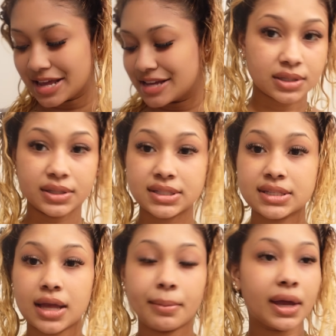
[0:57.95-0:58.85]
So this is
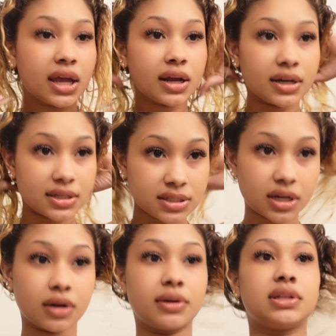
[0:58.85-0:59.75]
how my hair is
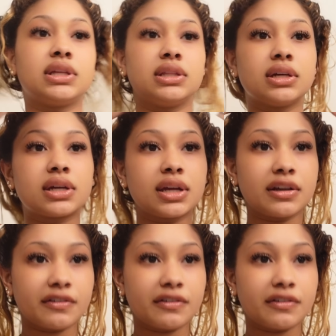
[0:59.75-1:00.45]
currently looking,